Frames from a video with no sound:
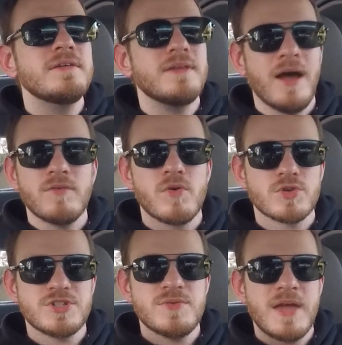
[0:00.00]
Now, of
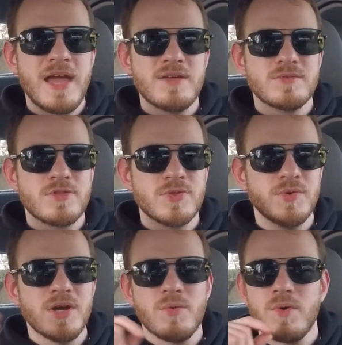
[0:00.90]
course, you can with the
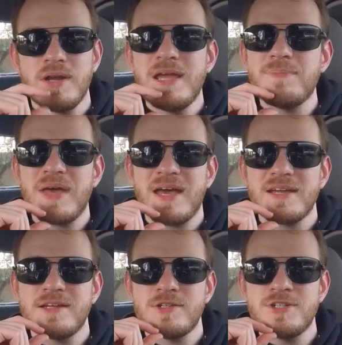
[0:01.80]
301A
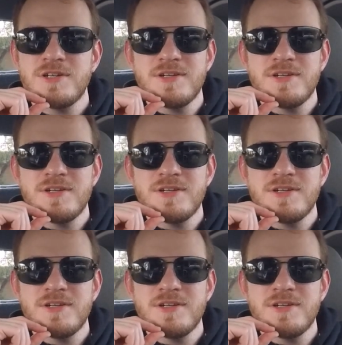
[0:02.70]
package.